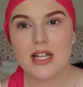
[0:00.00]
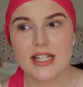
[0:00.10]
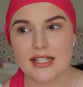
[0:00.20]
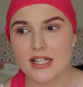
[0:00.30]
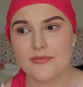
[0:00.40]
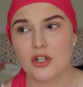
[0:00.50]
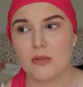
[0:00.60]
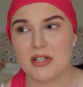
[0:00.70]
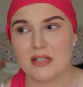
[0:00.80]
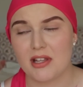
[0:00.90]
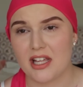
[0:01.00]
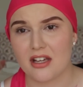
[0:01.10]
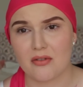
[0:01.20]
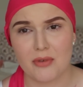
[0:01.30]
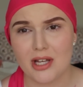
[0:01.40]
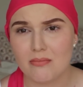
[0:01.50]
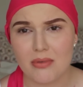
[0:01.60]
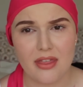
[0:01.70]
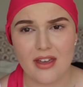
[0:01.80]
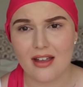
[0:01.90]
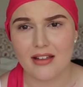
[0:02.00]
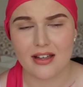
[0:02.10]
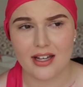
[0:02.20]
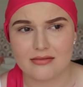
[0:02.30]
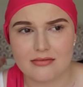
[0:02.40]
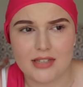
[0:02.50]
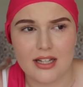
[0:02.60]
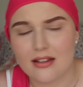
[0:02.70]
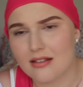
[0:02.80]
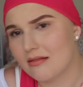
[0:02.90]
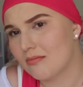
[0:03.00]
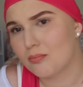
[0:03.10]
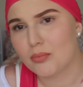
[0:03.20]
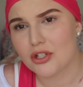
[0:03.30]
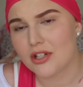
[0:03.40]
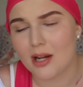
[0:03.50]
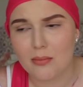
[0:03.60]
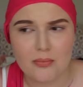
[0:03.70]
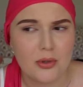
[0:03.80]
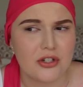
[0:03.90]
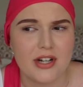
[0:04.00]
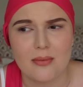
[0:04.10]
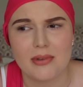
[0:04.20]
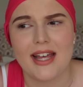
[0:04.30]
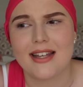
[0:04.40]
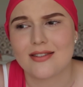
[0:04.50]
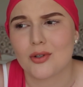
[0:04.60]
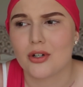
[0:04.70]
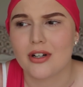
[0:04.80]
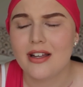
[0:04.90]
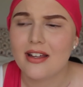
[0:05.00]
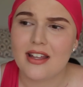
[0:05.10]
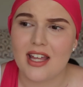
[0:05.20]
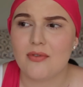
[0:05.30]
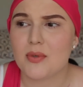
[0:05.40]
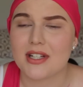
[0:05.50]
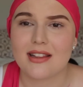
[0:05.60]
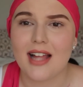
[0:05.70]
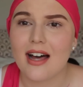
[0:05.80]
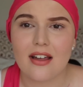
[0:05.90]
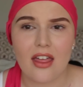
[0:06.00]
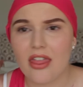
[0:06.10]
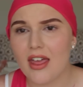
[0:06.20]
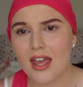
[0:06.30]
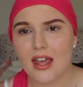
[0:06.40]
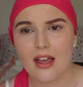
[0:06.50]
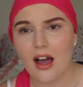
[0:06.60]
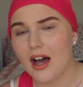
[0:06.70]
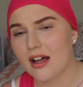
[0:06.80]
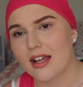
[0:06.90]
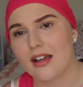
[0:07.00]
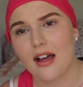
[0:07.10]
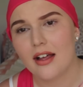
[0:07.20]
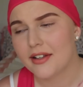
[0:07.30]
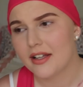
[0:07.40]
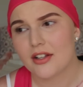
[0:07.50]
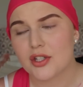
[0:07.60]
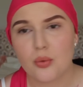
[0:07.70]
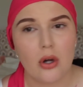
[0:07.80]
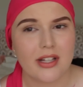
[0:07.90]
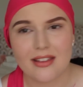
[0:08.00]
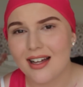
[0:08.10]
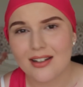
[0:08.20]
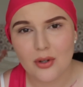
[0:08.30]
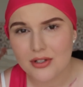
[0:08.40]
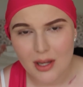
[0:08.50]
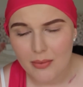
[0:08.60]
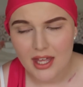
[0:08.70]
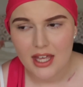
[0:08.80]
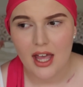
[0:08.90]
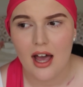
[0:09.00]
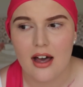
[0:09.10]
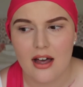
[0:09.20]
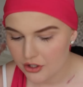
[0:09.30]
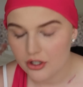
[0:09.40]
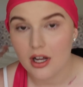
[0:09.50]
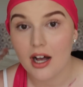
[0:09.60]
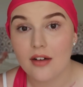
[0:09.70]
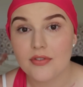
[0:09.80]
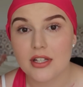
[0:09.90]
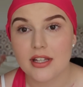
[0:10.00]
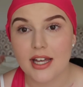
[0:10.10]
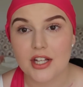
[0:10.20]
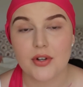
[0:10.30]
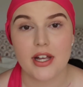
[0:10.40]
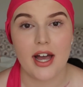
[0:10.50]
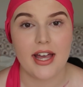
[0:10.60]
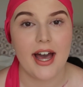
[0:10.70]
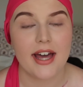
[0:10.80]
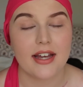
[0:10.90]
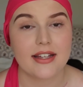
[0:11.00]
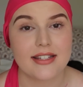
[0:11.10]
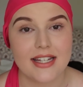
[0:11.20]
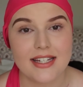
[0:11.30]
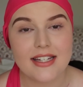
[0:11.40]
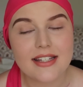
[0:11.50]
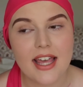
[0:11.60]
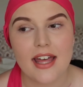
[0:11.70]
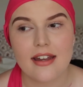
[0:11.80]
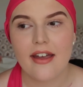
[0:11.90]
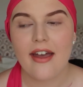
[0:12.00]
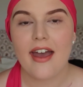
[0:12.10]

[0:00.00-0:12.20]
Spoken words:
to see if it could be something like a rib thing, like I'd pushed it out of place, or if it was a lung thing, like swollen lung or something. So after the x-ray I had a CT scan,